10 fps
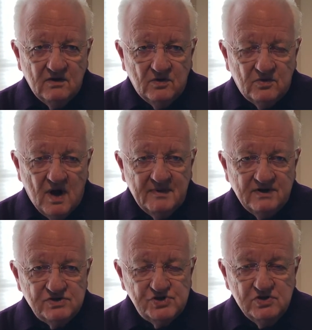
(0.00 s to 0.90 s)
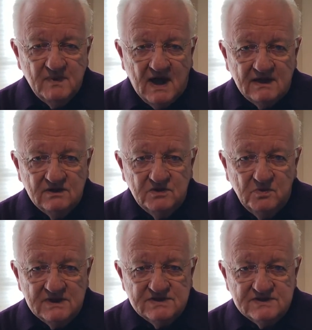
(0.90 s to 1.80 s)
Robert Schumann, who
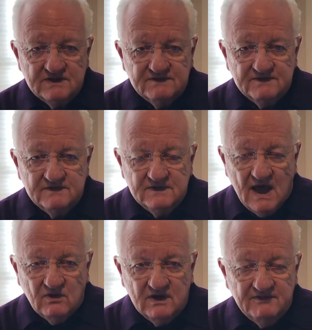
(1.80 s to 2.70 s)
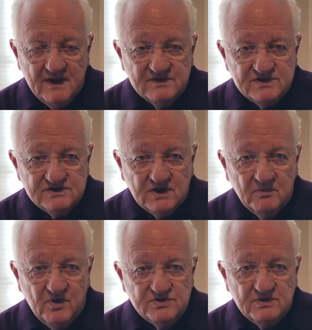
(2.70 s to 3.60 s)
was not only famous as a
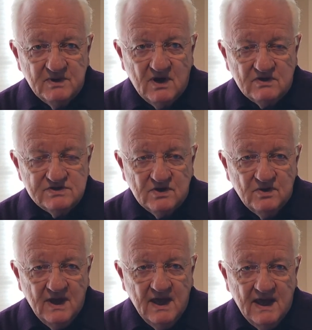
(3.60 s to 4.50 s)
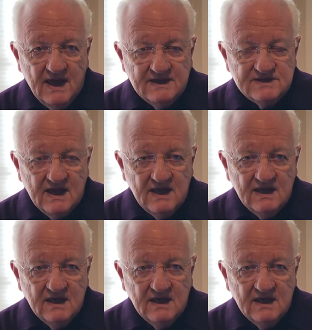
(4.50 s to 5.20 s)
composer but also as a